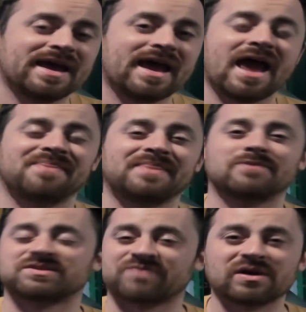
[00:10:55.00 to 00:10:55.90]
And it
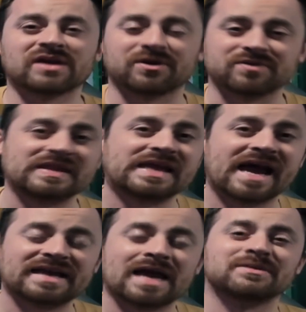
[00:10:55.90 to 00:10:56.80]
was very clear that they
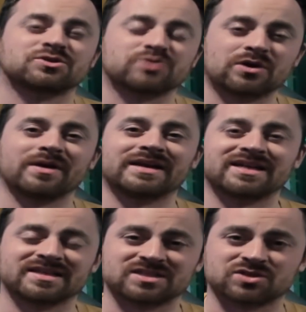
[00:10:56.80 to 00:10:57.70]
had chemistry going into
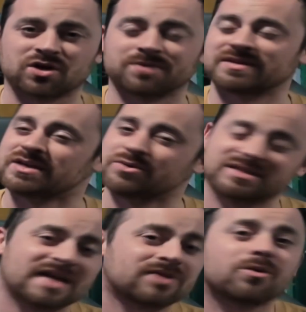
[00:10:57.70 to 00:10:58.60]
this tournament. They knew
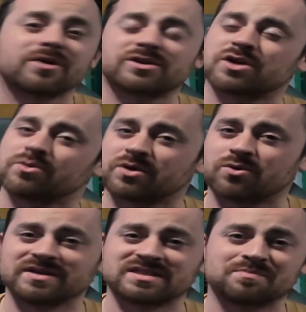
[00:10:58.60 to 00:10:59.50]
exactly where each other were
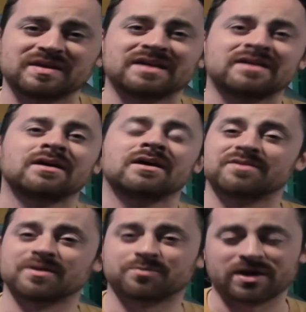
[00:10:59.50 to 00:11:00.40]
going to be.
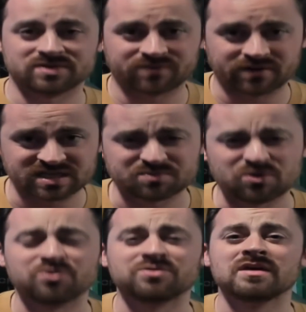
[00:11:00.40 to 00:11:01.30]
Their play was very smooth,